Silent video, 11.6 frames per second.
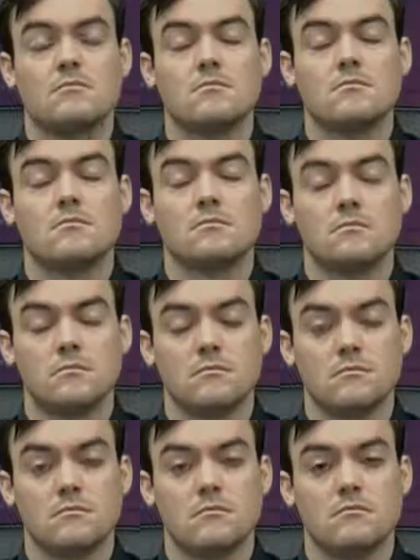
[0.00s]

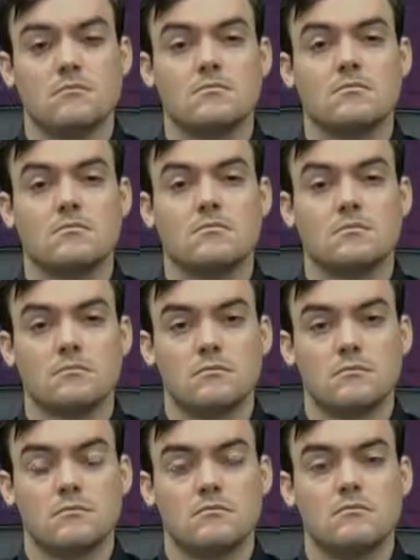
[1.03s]

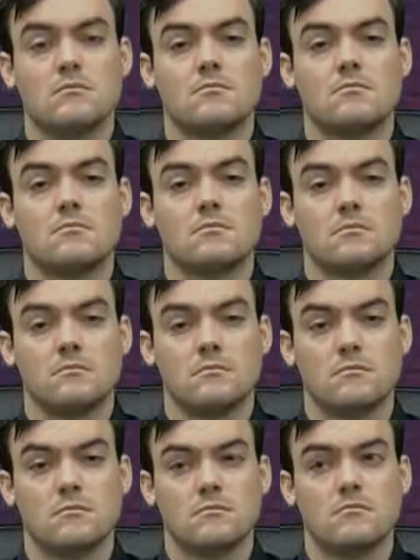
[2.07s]

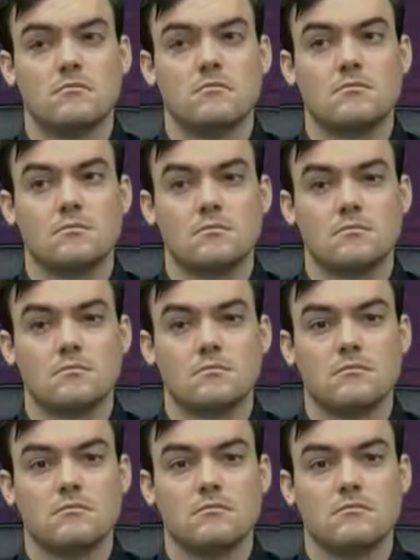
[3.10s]

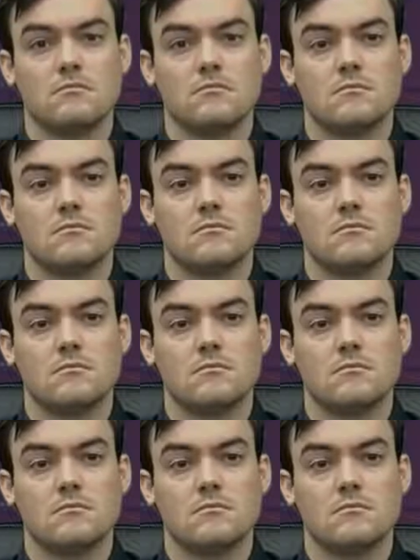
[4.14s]
This person isn't speaking.